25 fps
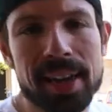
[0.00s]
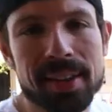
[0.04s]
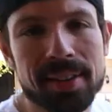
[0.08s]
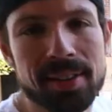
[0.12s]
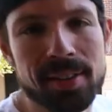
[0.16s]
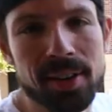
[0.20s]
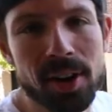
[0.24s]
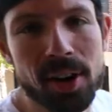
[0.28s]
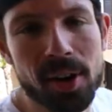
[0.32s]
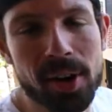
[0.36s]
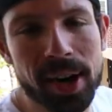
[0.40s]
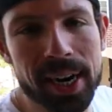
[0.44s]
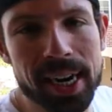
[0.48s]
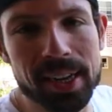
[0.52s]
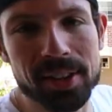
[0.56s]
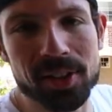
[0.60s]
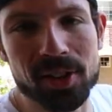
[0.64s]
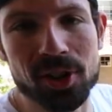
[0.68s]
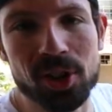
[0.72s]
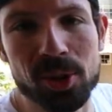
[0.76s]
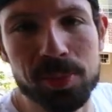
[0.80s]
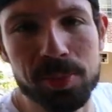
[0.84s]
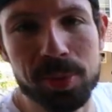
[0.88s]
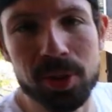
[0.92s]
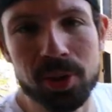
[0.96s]
So I got
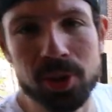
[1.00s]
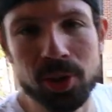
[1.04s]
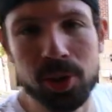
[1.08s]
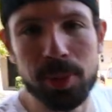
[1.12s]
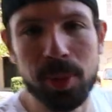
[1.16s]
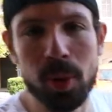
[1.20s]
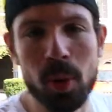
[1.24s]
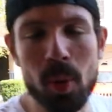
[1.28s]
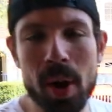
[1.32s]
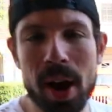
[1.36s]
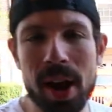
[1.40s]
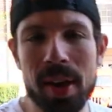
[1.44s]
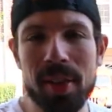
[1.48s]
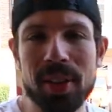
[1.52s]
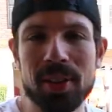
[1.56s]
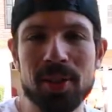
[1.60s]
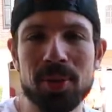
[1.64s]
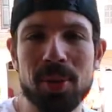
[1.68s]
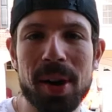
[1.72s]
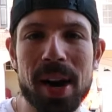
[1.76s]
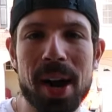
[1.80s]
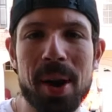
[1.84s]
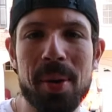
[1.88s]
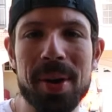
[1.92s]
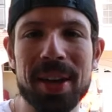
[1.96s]
super wet, that's
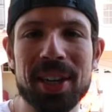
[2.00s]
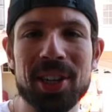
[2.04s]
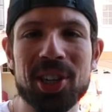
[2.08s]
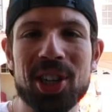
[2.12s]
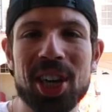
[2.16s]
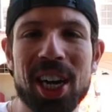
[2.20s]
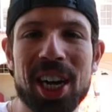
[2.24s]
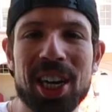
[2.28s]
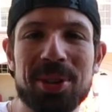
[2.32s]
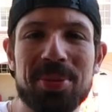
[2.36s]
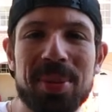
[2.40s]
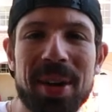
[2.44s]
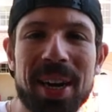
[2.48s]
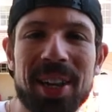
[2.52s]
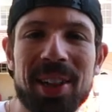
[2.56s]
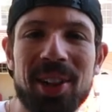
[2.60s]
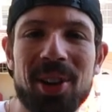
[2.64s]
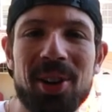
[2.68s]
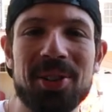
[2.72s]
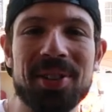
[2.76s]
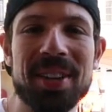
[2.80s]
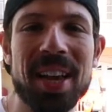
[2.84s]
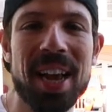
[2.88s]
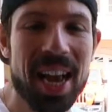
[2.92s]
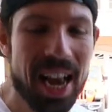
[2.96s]
why I went and changed my
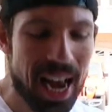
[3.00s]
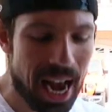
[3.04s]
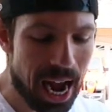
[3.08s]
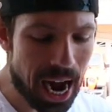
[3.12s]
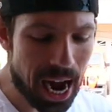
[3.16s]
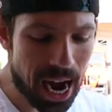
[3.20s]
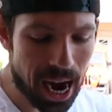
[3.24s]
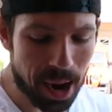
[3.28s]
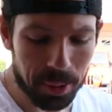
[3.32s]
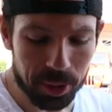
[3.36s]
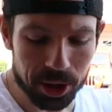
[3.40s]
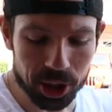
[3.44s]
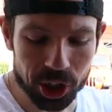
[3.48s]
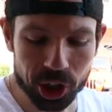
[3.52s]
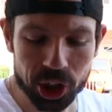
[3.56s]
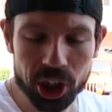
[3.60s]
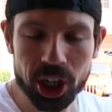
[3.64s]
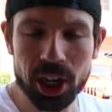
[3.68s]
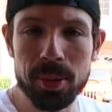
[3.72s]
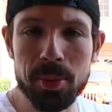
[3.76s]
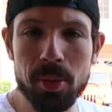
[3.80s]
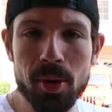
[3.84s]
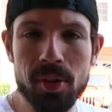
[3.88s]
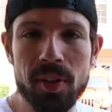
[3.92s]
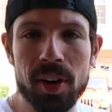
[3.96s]
clothes. We're just
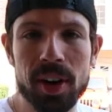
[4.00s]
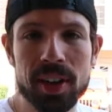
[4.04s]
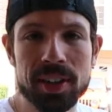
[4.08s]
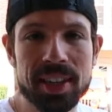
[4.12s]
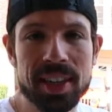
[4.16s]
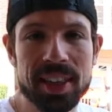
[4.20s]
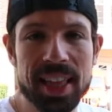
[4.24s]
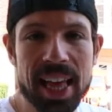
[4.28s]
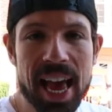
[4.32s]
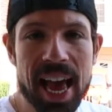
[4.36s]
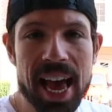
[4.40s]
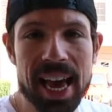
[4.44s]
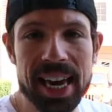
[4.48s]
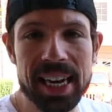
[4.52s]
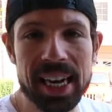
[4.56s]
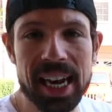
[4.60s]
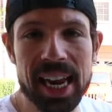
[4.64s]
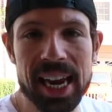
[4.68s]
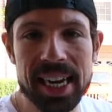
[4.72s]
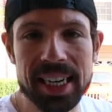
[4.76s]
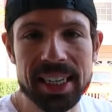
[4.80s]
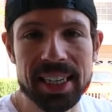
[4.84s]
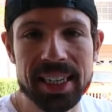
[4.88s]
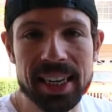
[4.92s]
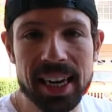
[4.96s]
gonna move on to the
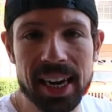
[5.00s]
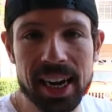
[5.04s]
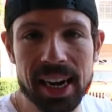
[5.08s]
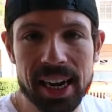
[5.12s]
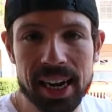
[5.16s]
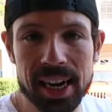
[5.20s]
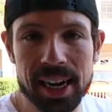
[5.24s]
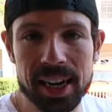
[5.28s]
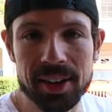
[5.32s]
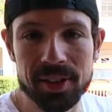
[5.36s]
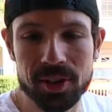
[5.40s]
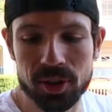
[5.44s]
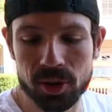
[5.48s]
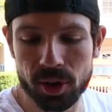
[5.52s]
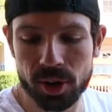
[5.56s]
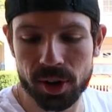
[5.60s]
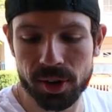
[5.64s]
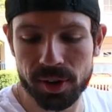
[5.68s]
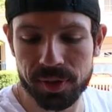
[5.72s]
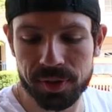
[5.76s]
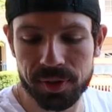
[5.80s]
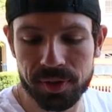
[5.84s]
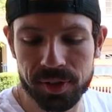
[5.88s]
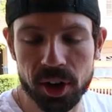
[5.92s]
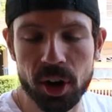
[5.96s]
headlight sort
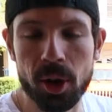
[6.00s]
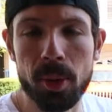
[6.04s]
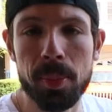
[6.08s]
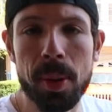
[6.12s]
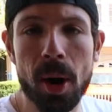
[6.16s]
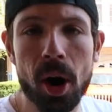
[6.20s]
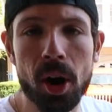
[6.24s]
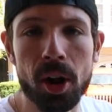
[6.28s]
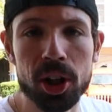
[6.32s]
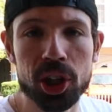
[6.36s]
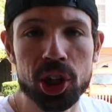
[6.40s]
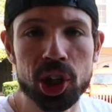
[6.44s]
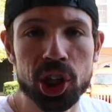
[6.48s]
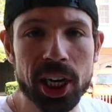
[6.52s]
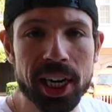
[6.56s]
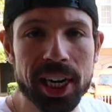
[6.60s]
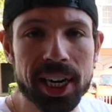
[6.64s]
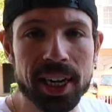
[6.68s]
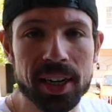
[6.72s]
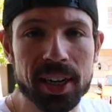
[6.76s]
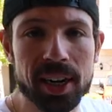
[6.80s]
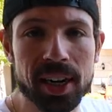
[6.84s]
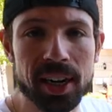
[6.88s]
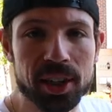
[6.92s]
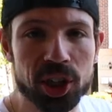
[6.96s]
of, you know, polishing
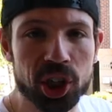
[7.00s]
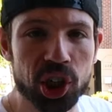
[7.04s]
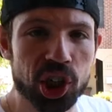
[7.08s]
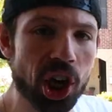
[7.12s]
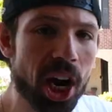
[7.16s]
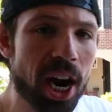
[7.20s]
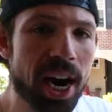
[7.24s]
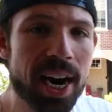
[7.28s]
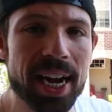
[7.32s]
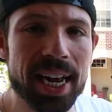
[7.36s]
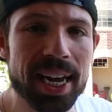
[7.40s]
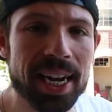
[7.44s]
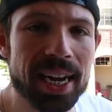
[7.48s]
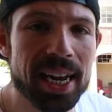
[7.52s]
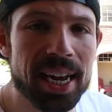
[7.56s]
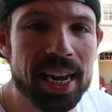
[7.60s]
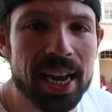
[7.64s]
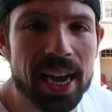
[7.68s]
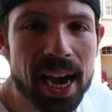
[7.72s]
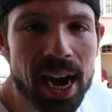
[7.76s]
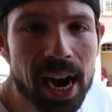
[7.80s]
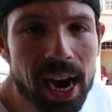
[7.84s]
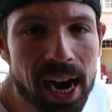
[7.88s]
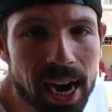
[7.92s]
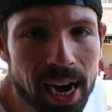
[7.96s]
and shining.
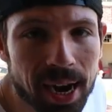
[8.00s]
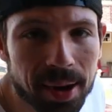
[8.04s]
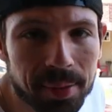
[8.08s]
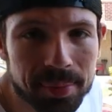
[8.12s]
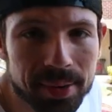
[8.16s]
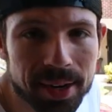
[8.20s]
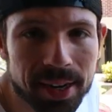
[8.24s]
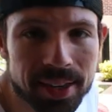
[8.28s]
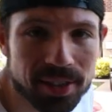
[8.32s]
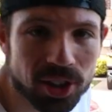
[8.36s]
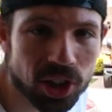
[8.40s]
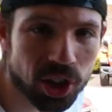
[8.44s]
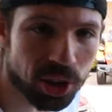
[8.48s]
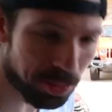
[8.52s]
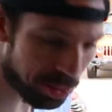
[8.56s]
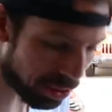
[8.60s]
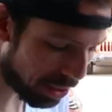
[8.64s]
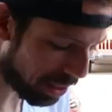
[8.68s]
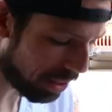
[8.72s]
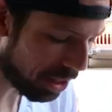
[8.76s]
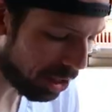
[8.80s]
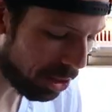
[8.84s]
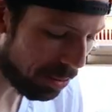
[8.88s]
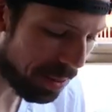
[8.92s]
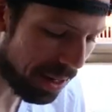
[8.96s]
Let's just
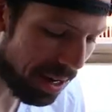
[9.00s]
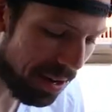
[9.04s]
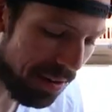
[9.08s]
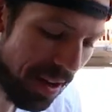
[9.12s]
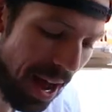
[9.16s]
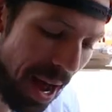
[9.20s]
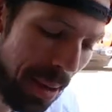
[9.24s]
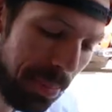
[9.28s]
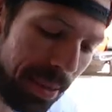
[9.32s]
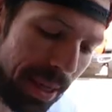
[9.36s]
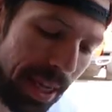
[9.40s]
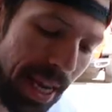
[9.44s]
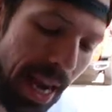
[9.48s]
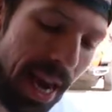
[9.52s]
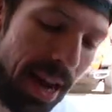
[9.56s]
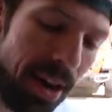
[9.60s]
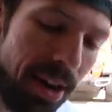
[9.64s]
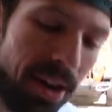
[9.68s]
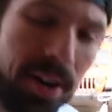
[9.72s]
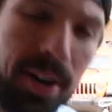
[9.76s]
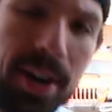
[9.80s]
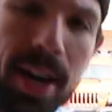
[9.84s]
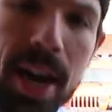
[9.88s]
put a little bit of applicator,